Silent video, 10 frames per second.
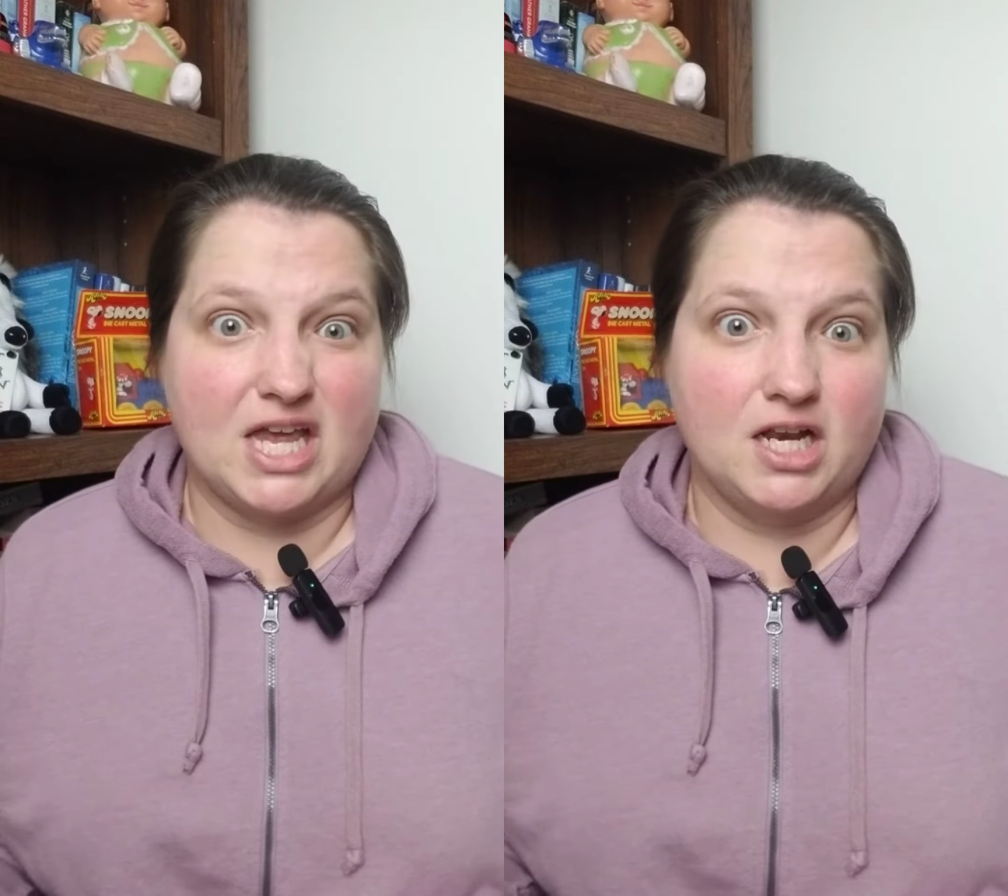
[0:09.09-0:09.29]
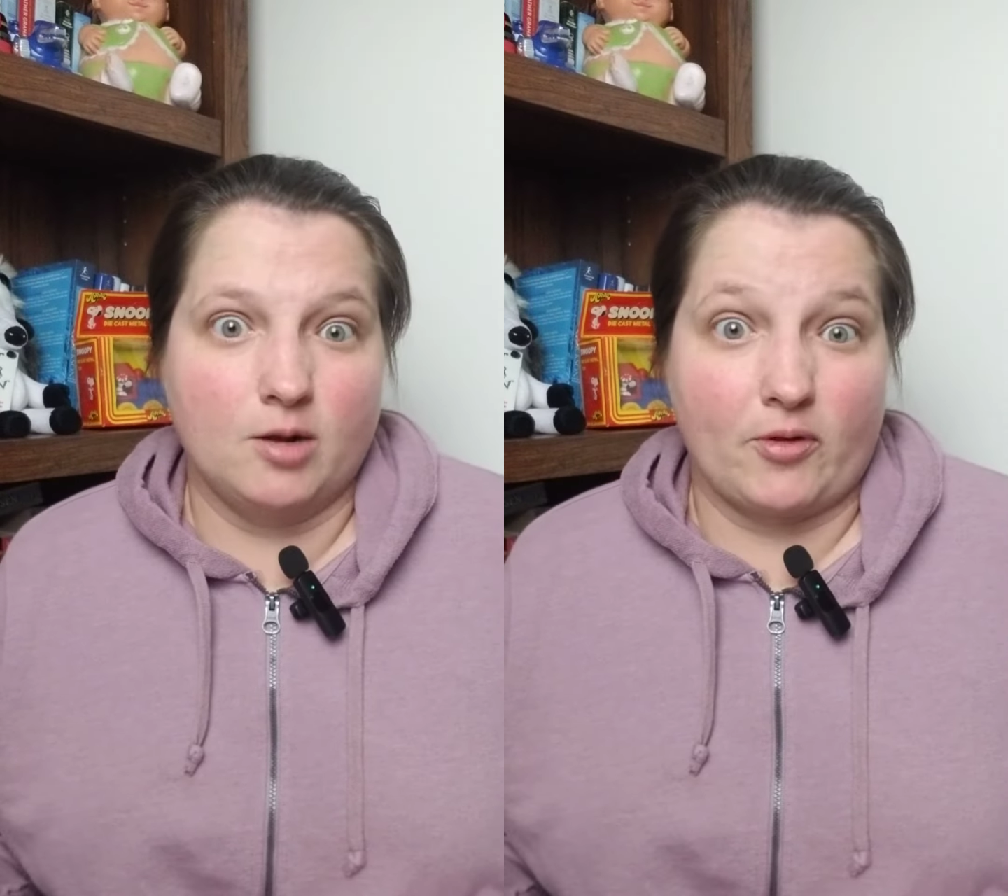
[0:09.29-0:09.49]

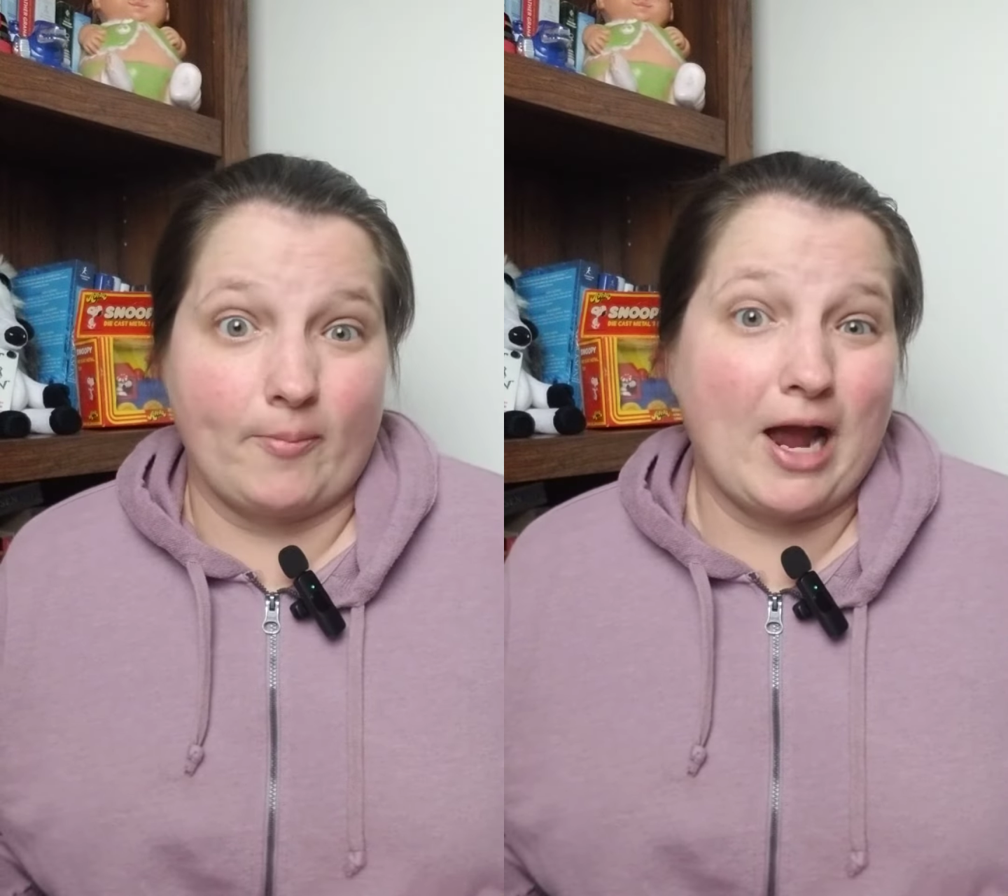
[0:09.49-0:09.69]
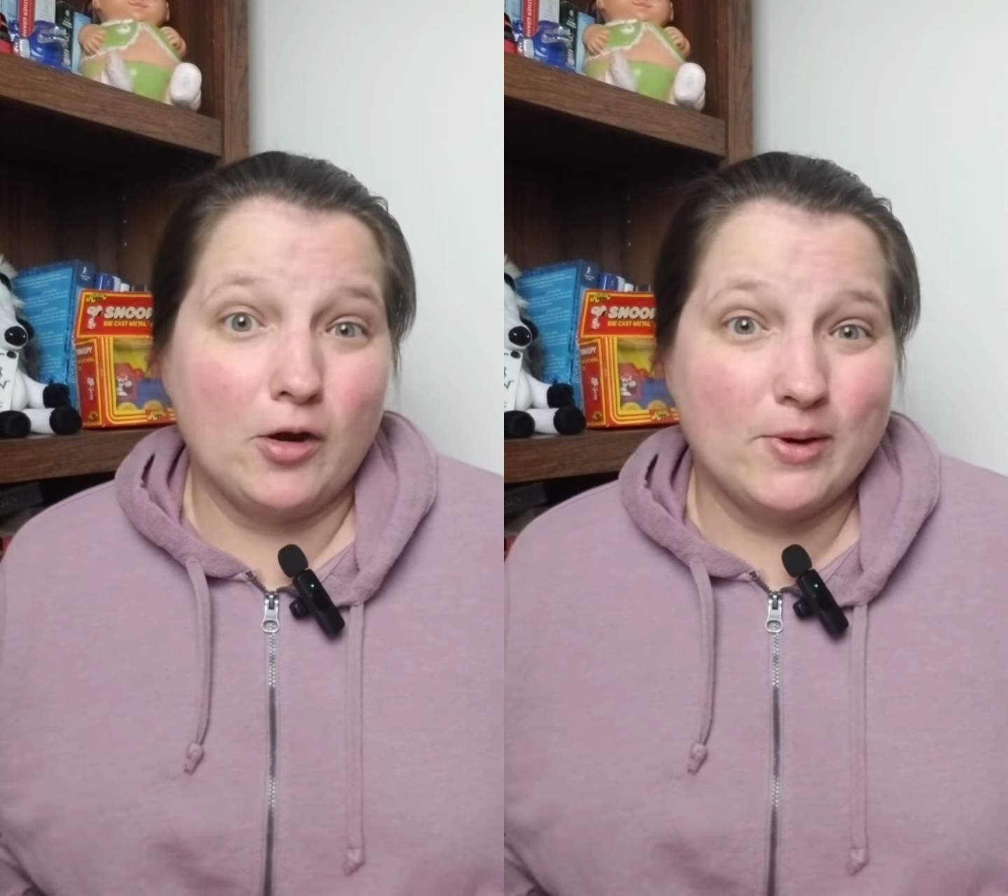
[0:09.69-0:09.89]
ended up with a
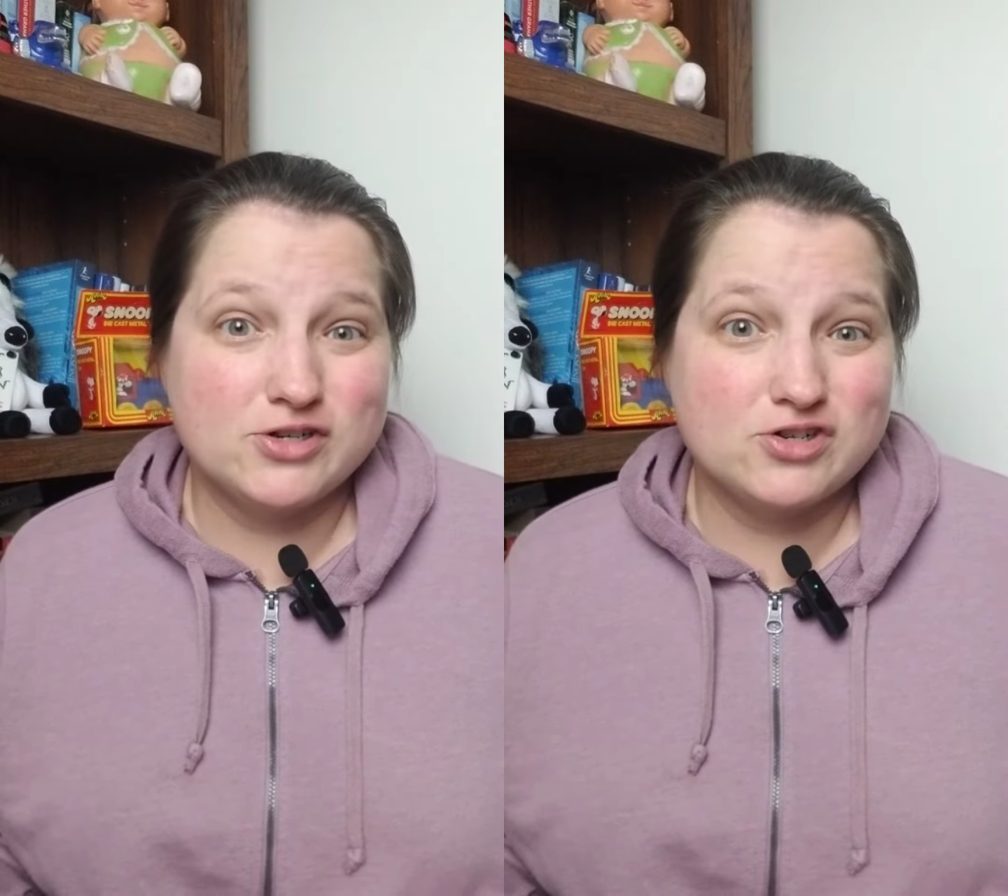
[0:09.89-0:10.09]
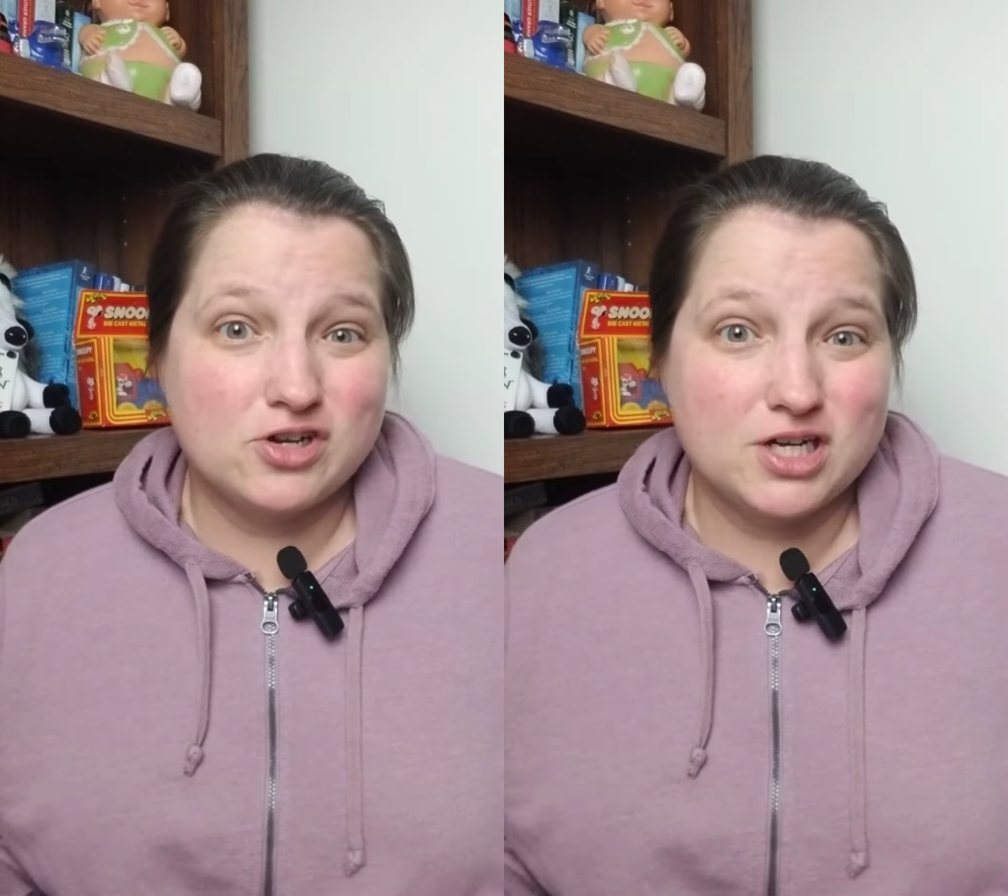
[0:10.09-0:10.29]
Power
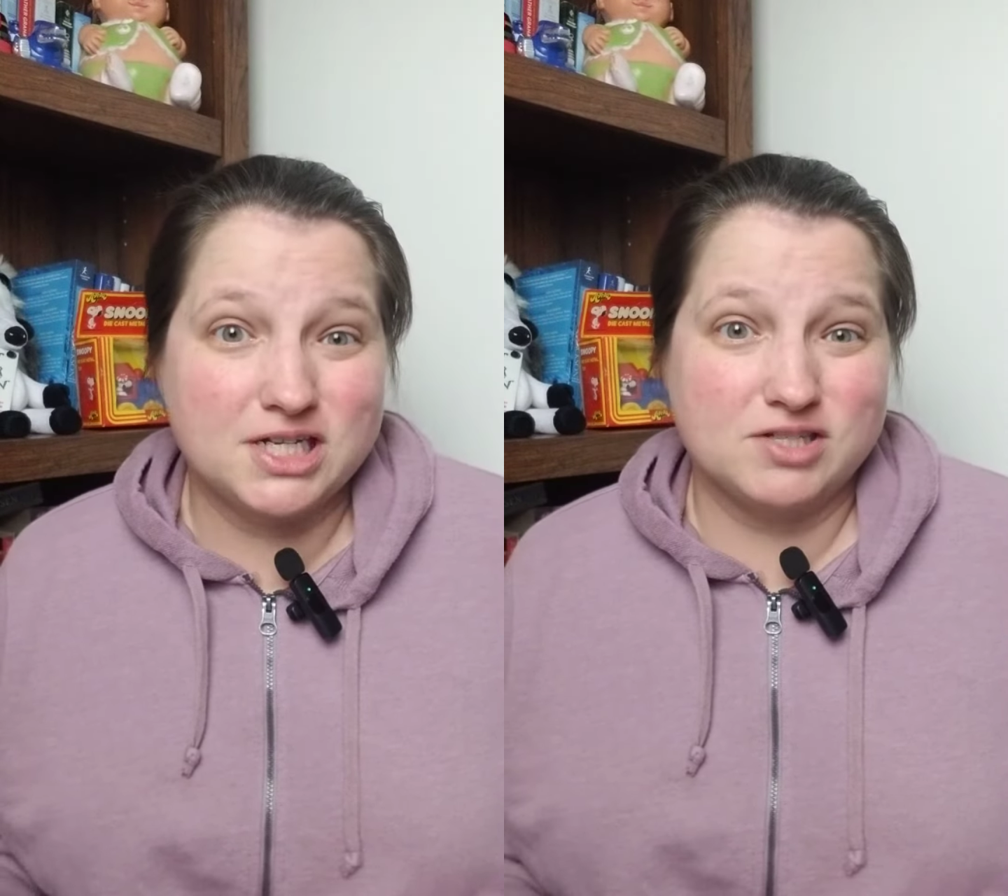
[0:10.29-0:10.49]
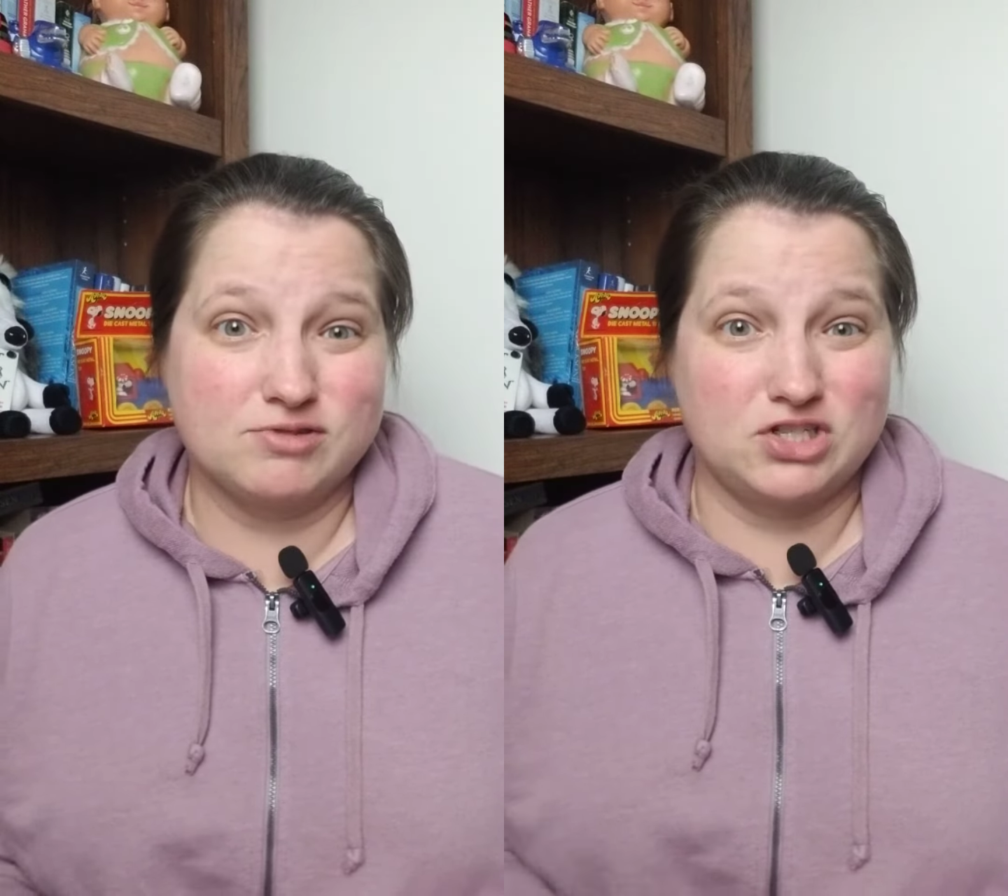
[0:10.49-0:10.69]
Ranger doll
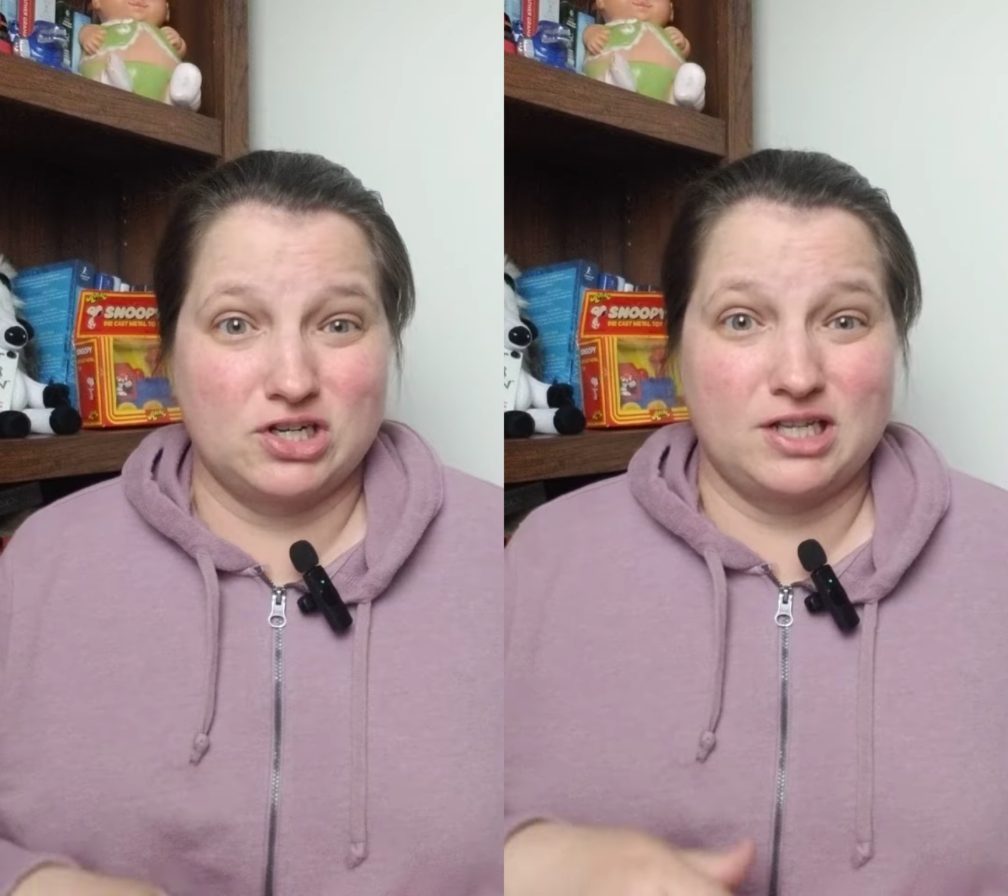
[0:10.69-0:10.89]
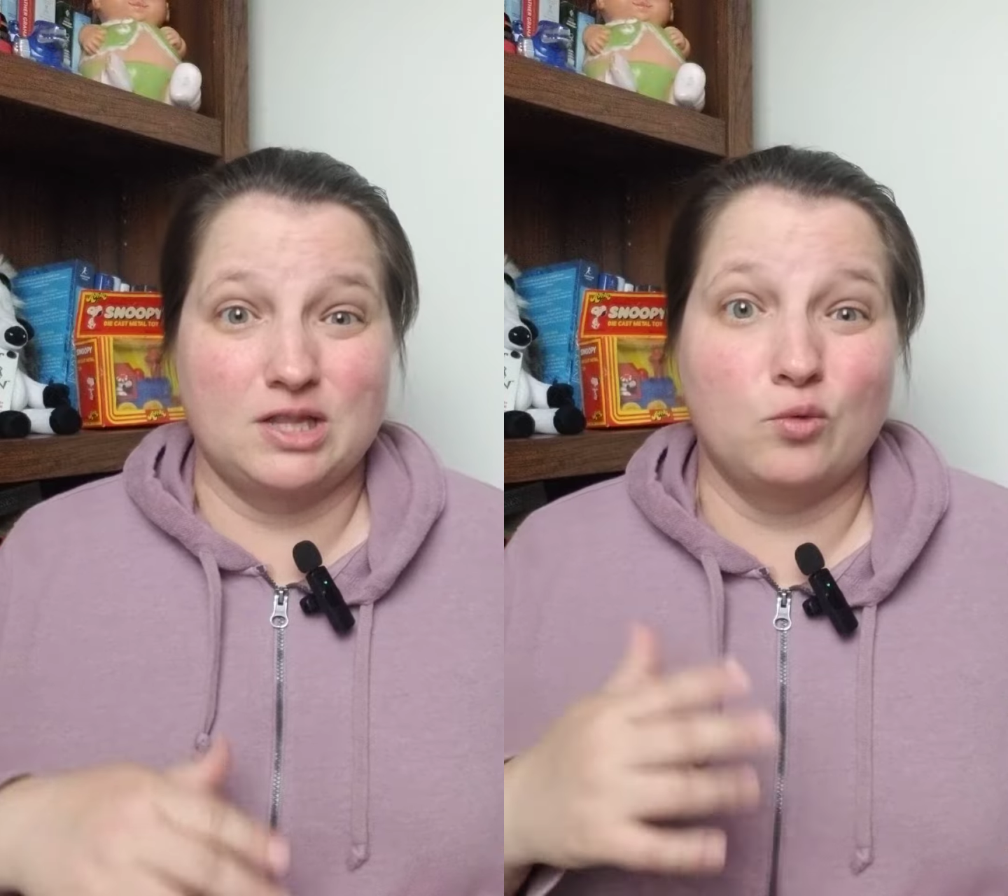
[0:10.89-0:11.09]
because there was
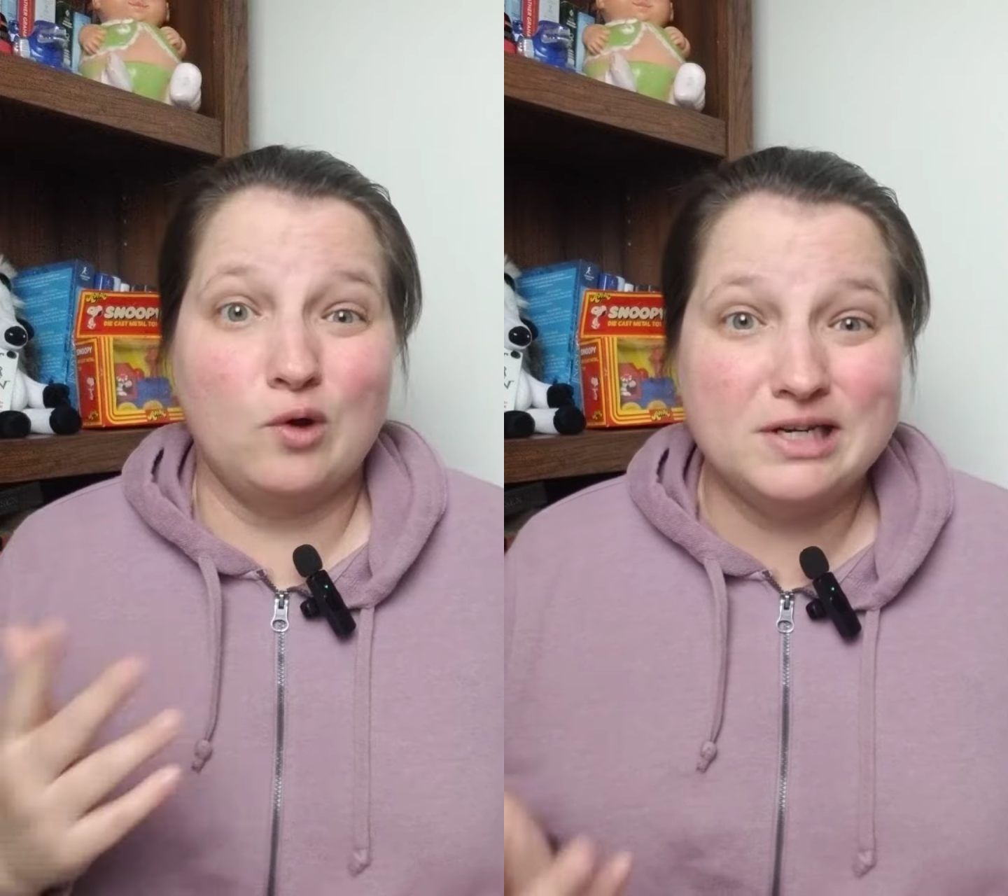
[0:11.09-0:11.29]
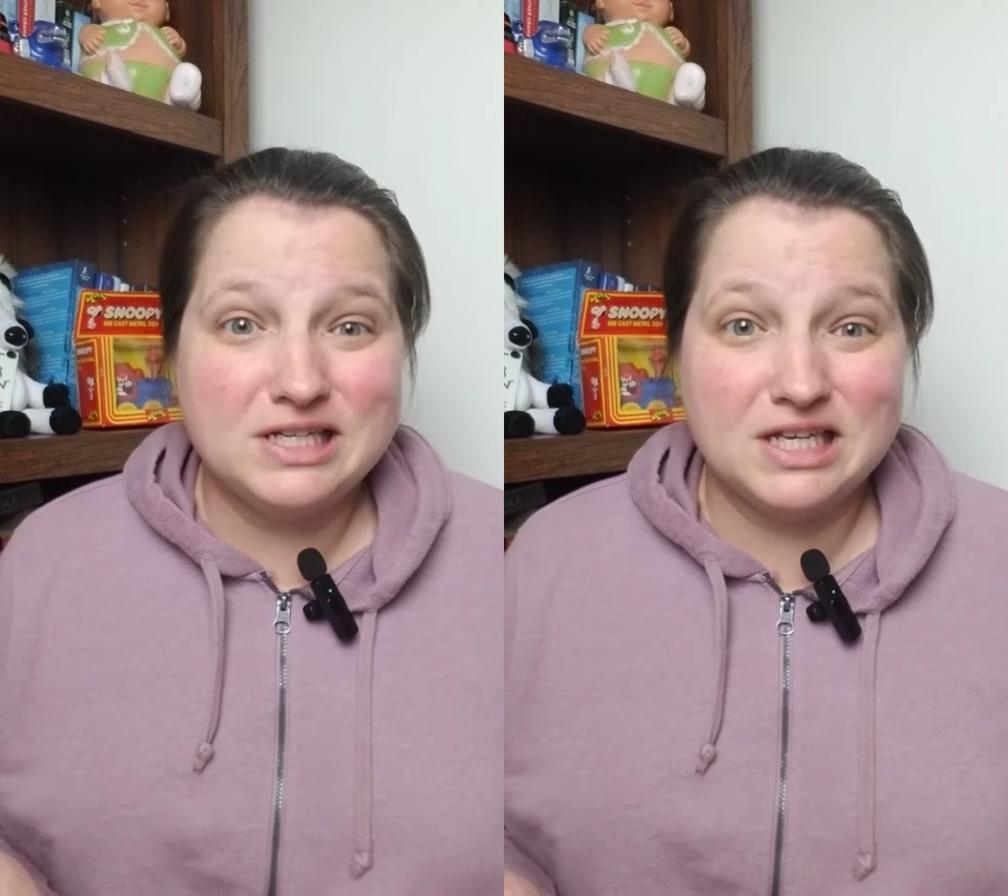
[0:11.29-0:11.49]
generally the one